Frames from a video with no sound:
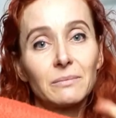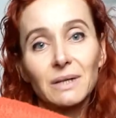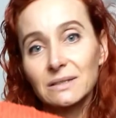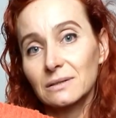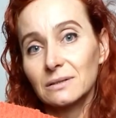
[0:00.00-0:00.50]
a
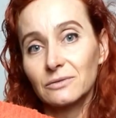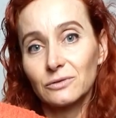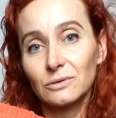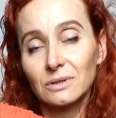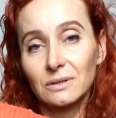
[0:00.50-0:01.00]
muslin
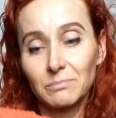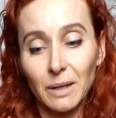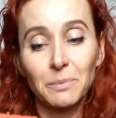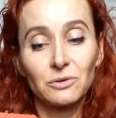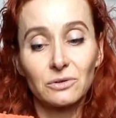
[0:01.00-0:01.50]
for the
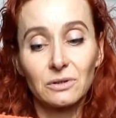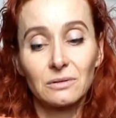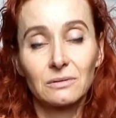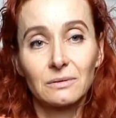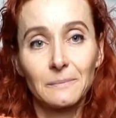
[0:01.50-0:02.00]
peppernut